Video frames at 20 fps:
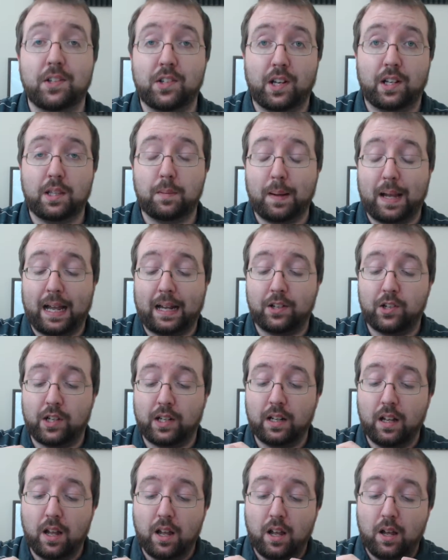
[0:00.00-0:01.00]
inside the
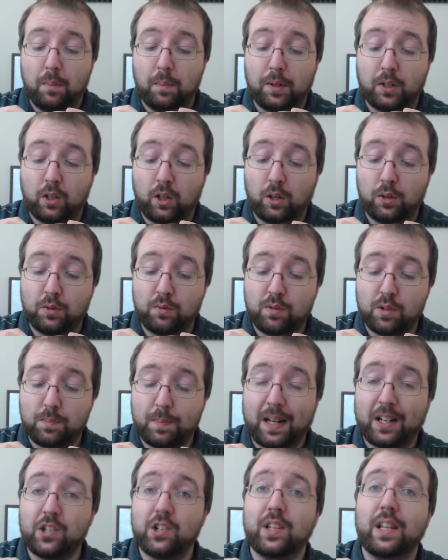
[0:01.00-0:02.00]
packaging, but on closer
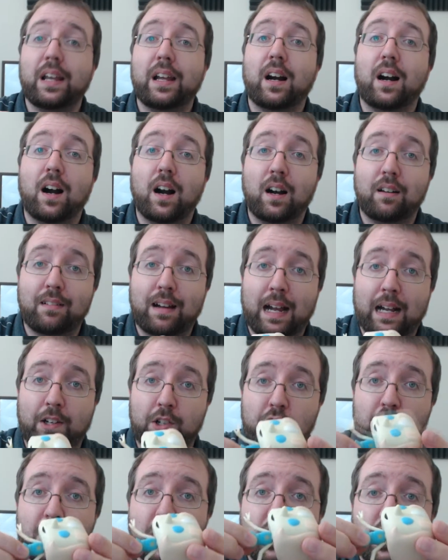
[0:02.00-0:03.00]
inspection they are
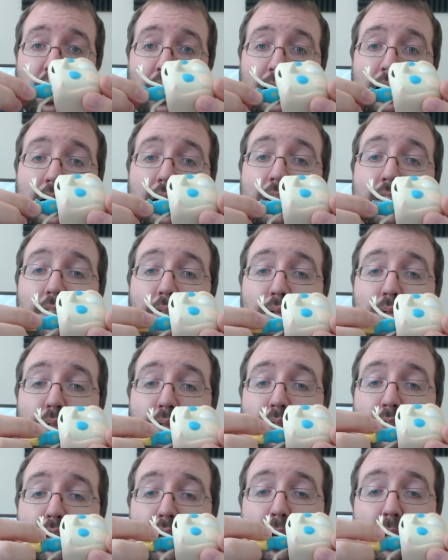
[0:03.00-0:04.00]
actually slightly
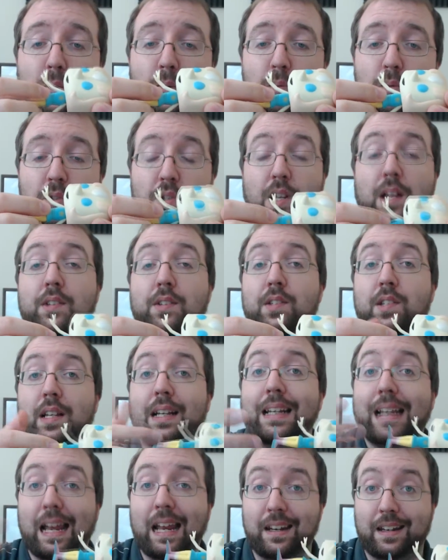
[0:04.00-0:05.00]
different tones, as
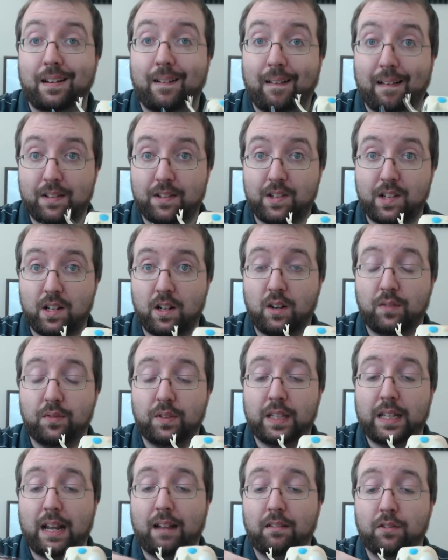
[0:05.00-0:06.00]
they are
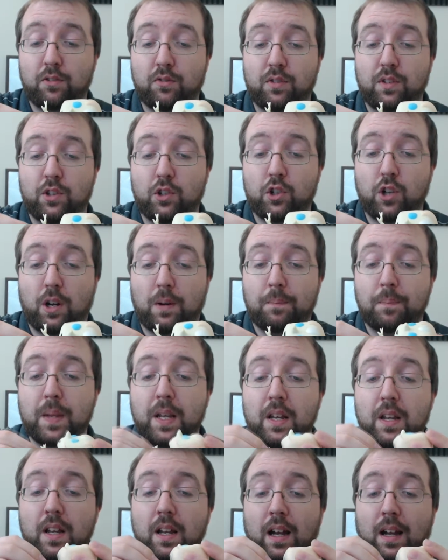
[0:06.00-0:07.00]
for the character in the show.
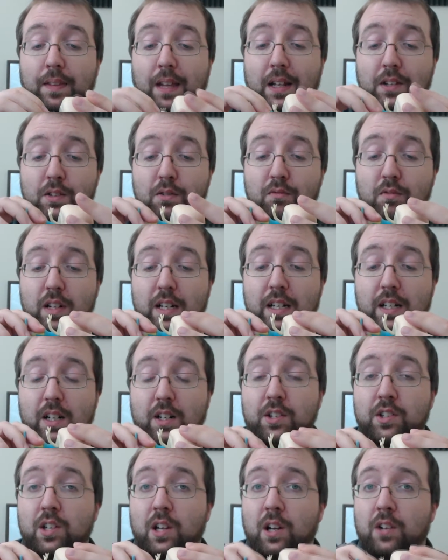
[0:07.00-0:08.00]
And that's a really
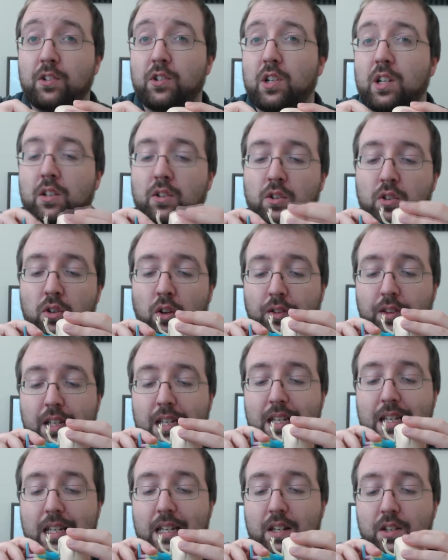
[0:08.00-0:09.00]
nice touch. It's not
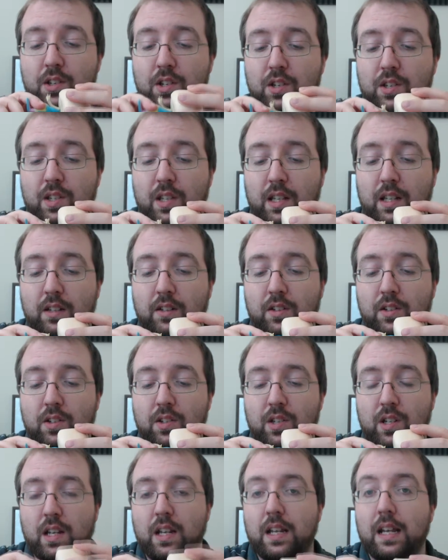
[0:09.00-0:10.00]
the easiest thing to
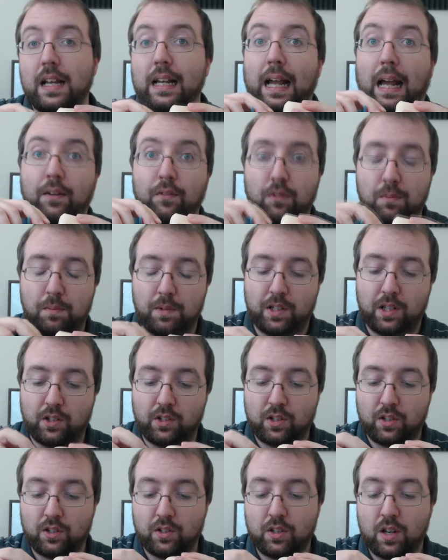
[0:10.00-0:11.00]
see, again, from a
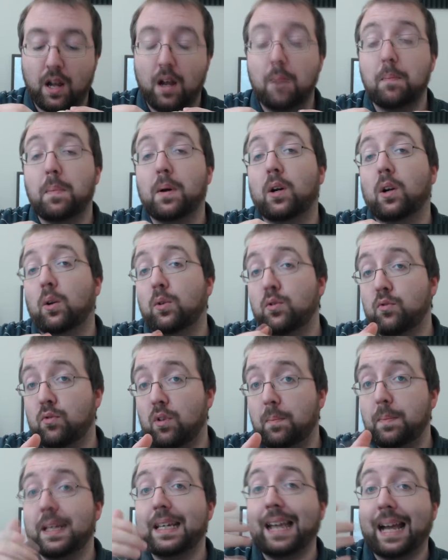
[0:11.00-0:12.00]
distance, but closer
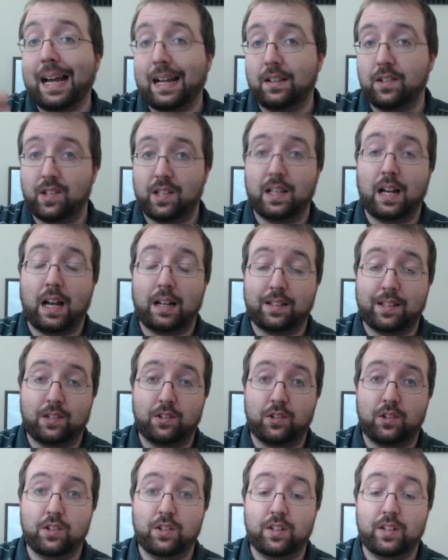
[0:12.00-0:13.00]
up you can see that
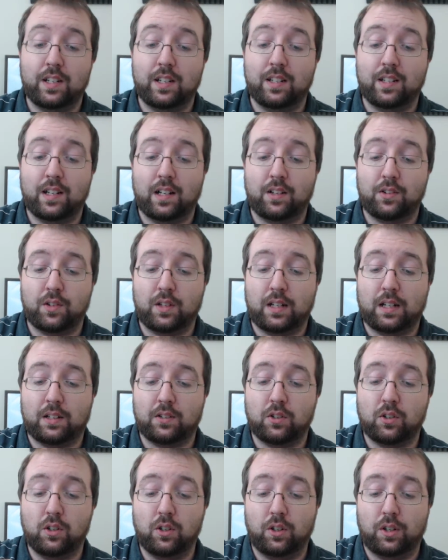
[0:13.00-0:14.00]
attention to detail, so
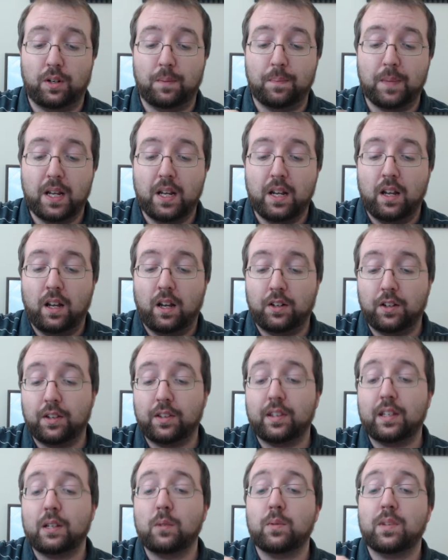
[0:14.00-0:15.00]
that's good.
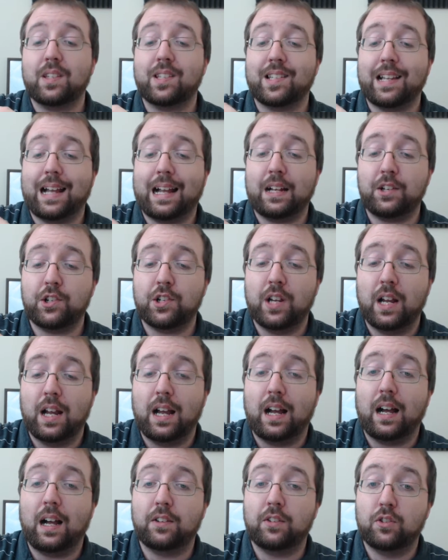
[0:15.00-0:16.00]
Another thing with the sash,
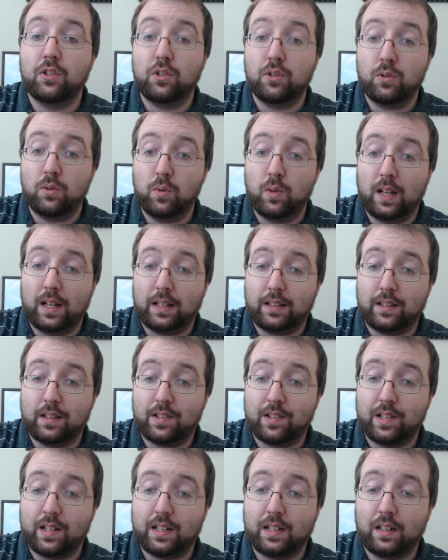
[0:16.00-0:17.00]
I do like
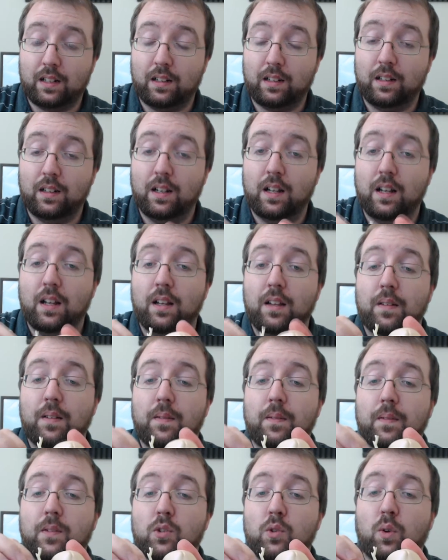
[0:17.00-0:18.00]
this little
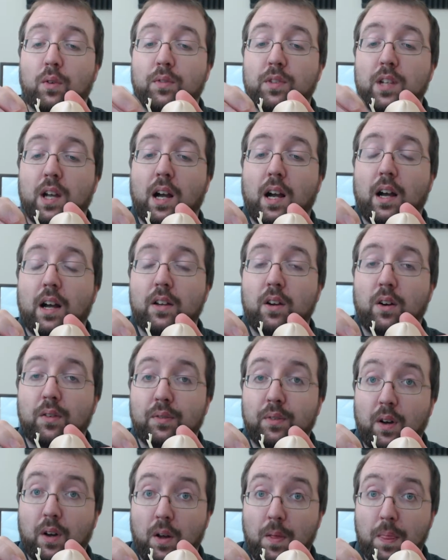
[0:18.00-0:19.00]
sort of
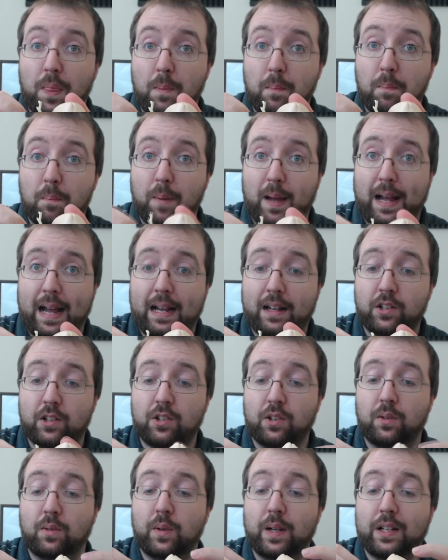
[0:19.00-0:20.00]
tie-off on the back,
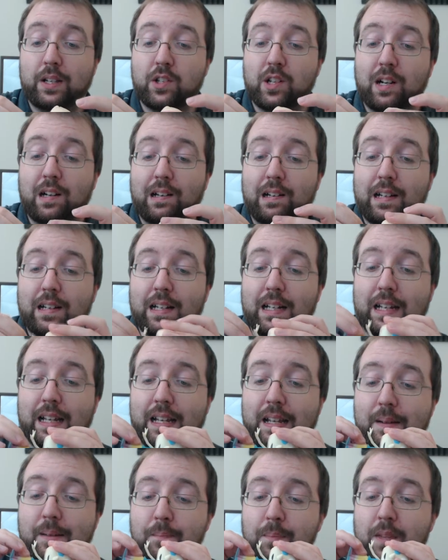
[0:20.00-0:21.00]
so it's
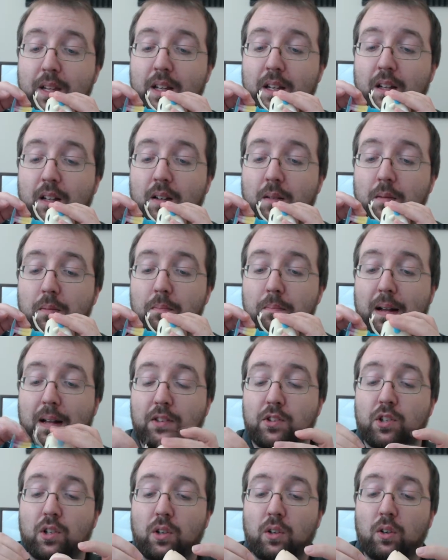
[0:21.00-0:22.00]
clearly
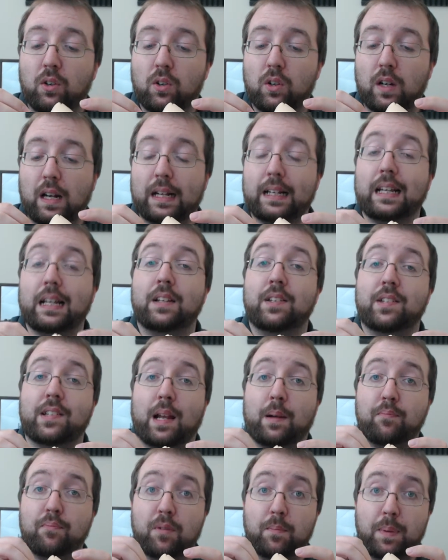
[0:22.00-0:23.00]
meant to look like a
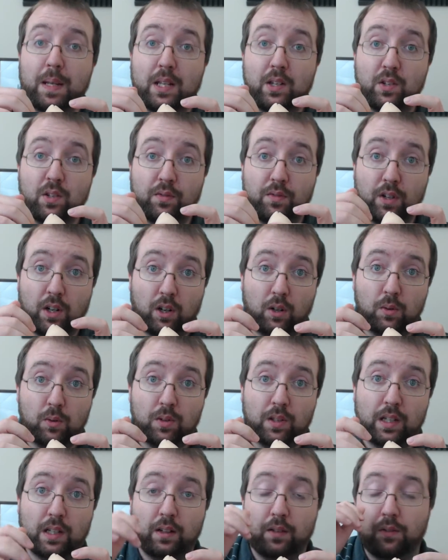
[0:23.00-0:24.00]
separate piece of
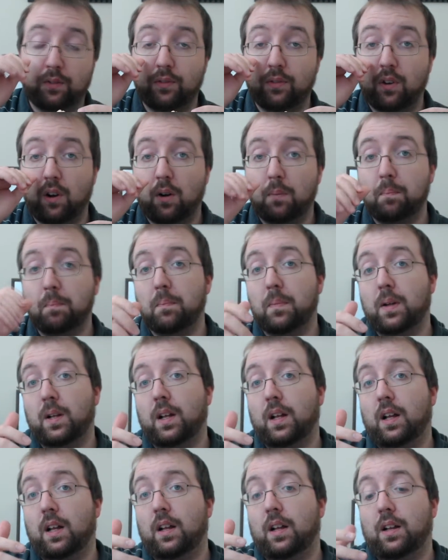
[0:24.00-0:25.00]
clothing from
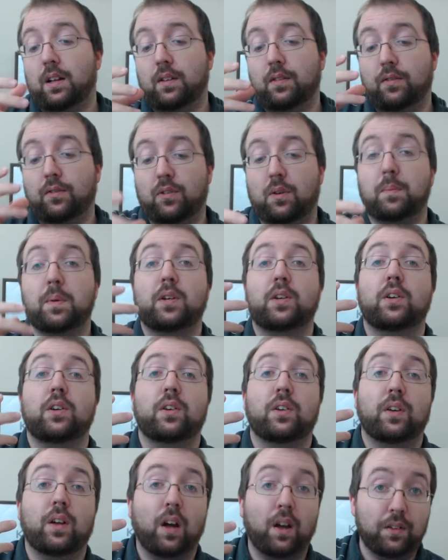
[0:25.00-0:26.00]

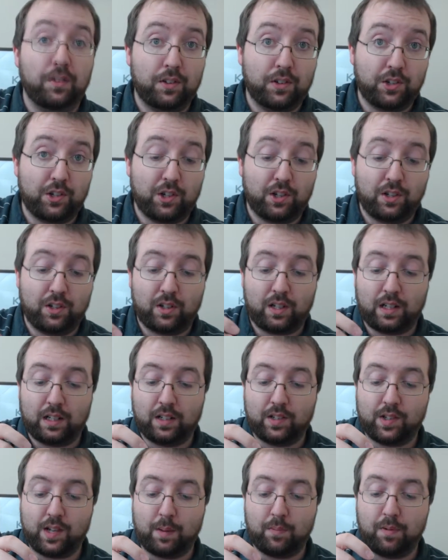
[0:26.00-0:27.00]
her undershirt,
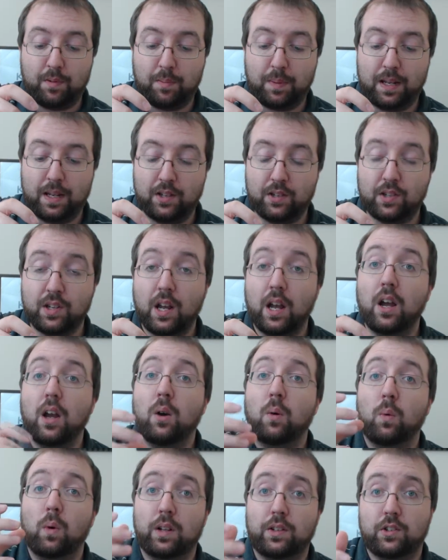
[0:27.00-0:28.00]
like a separate piece,
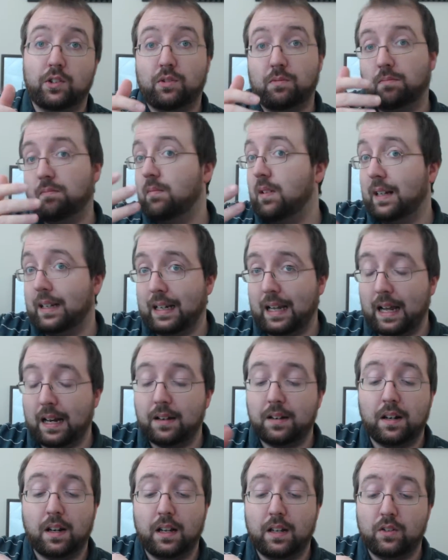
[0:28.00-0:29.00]
which
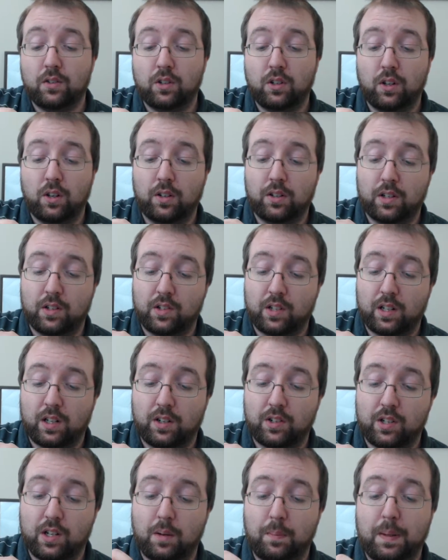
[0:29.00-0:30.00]
again is good. It's a
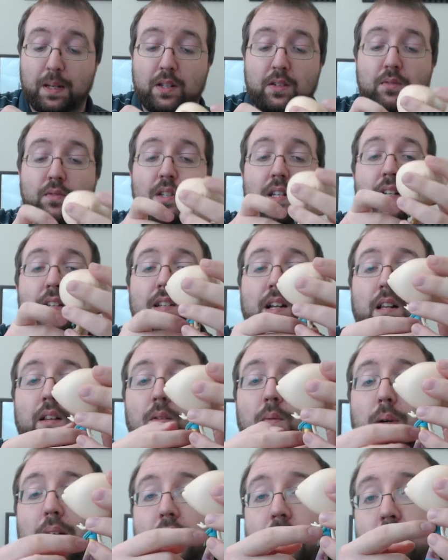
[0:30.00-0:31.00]
nice little piece of detail,
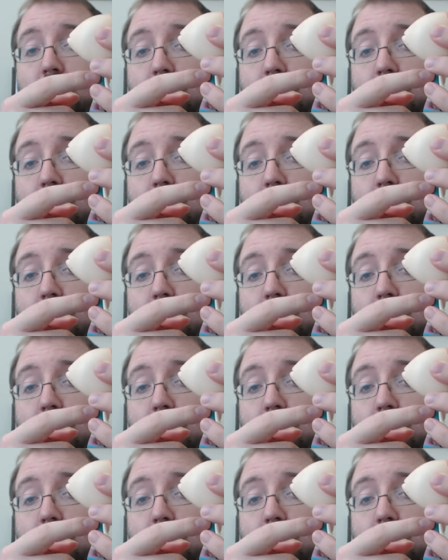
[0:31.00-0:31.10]
the way it